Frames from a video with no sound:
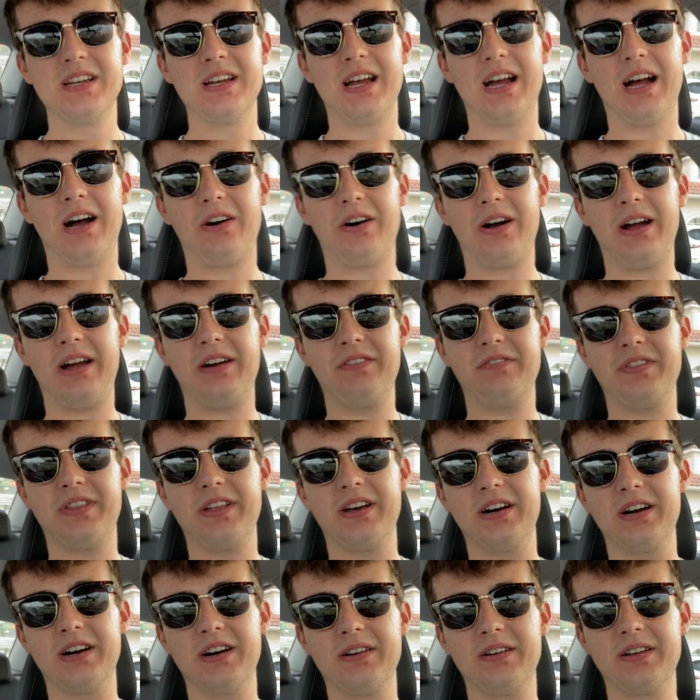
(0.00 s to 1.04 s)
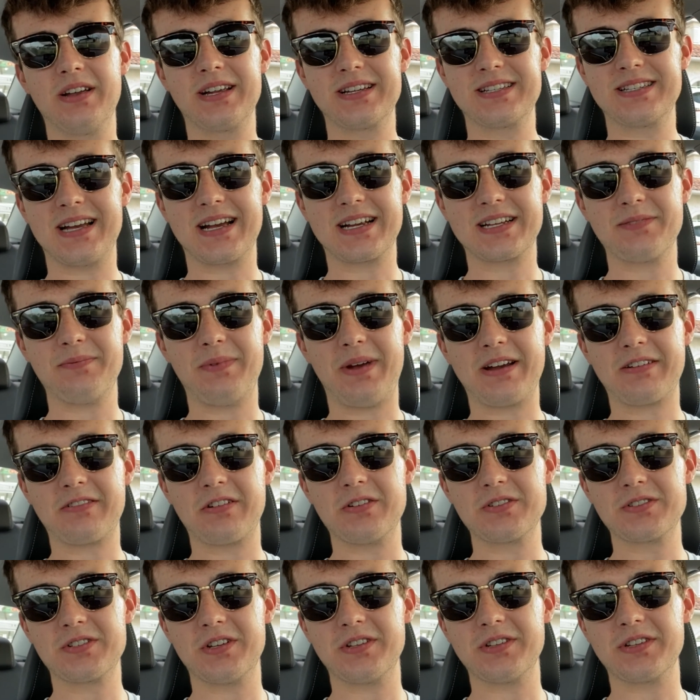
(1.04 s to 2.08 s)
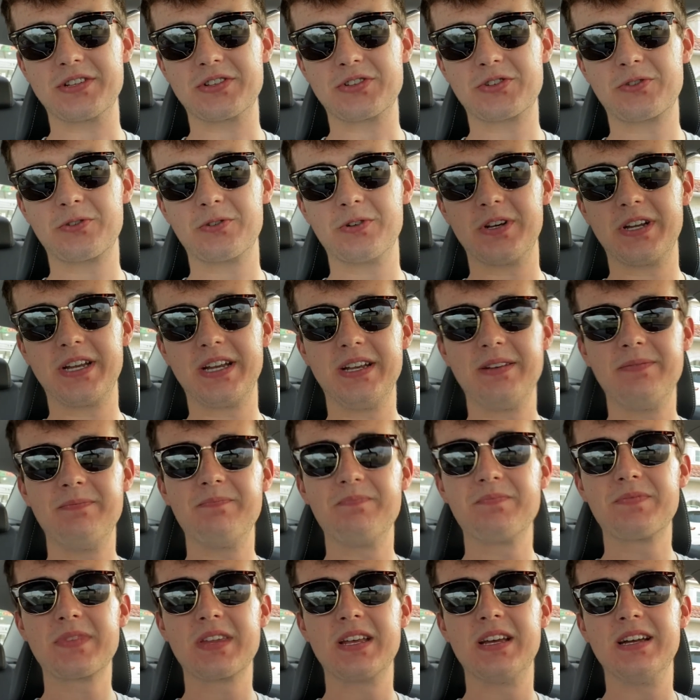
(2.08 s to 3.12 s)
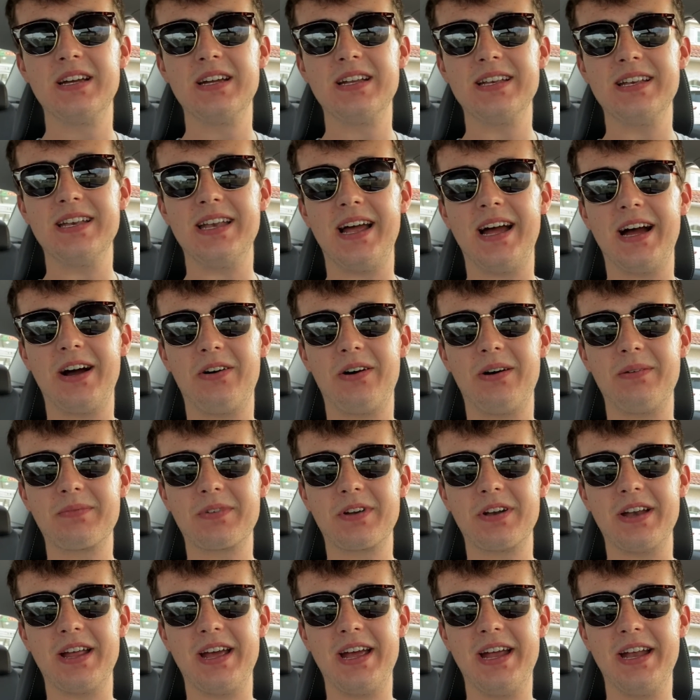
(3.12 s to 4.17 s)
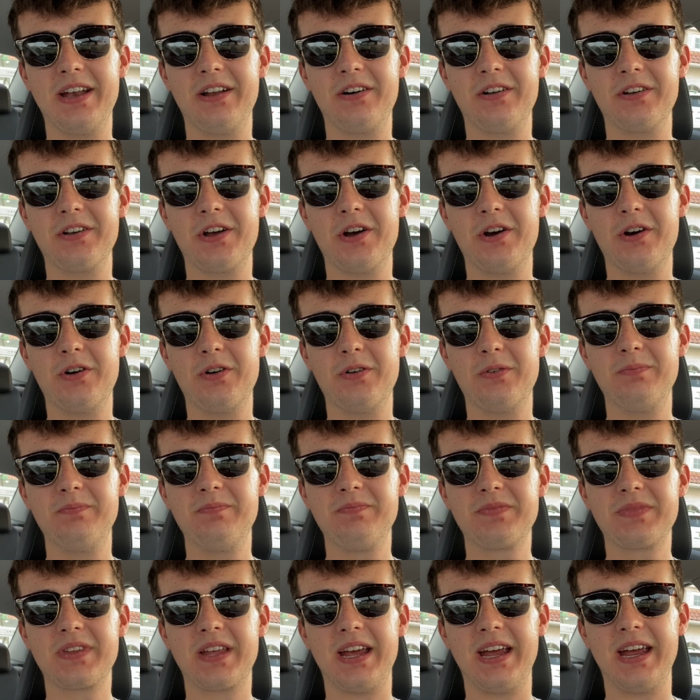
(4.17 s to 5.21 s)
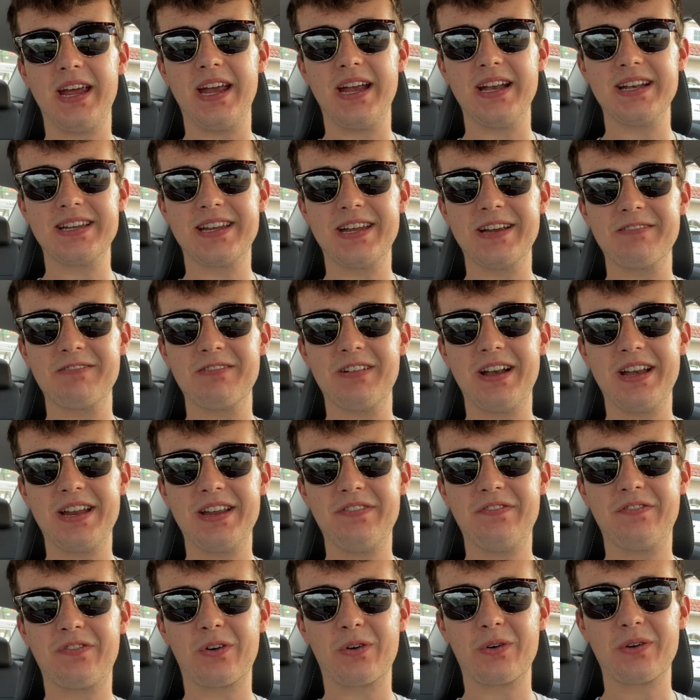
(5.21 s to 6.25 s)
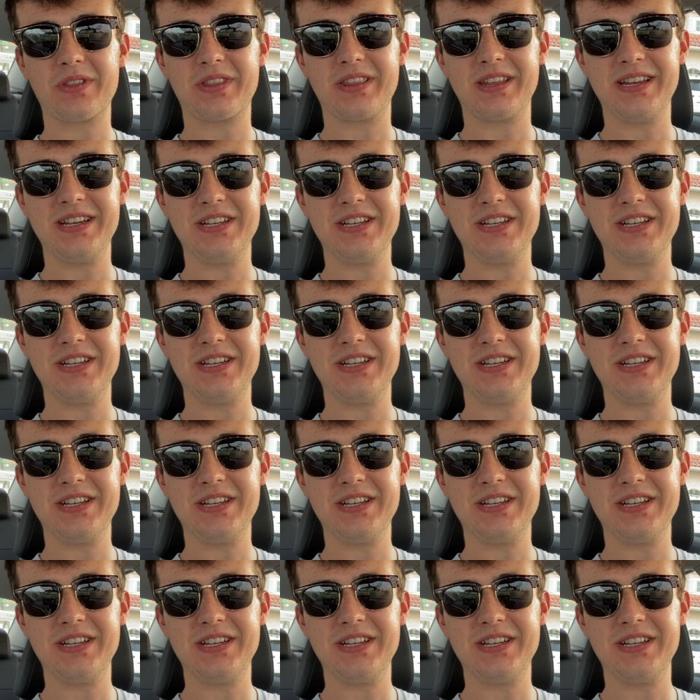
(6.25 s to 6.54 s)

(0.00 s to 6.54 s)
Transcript: I'll have the exact macros on the screen. Now I'm gonna head on home and get ready for the